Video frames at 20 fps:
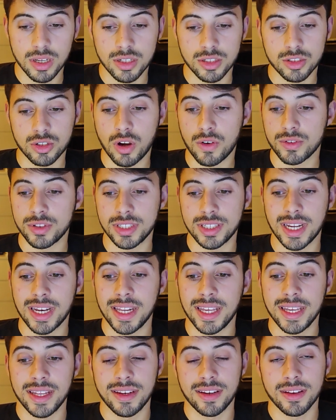So obviously they
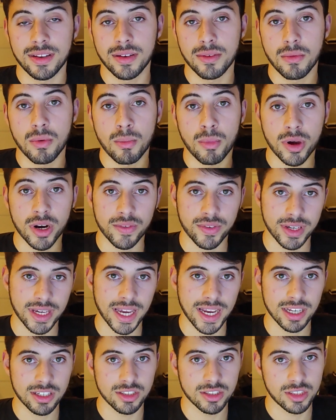need
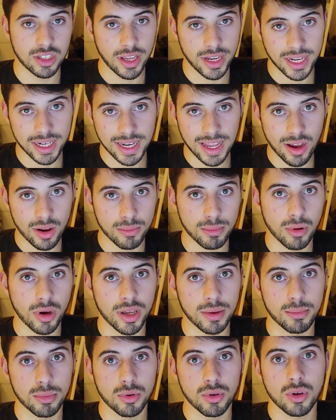modifications like a
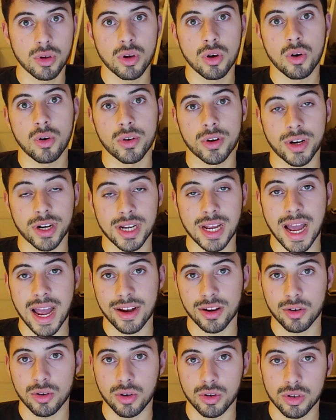downpipe or a
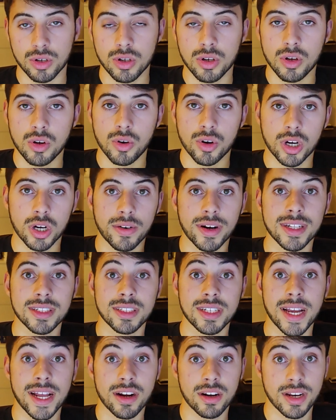cat cut or the
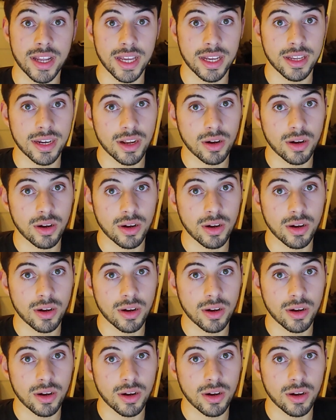resonator taken